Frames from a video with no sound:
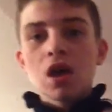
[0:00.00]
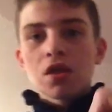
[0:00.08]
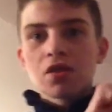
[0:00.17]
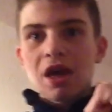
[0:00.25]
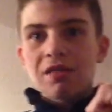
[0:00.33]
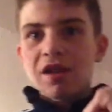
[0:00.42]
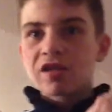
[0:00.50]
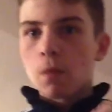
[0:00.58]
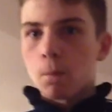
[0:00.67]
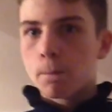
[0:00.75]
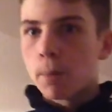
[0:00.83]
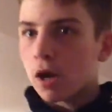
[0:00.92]
that there's
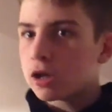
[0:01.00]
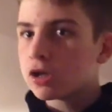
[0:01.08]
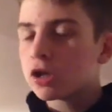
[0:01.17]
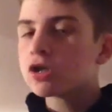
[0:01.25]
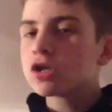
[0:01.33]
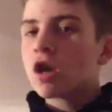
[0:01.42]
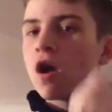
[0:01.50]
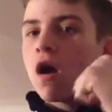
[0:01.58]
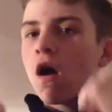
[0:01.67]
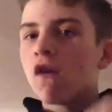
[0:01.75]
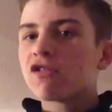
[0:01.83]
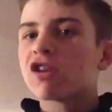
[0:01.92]
abundance of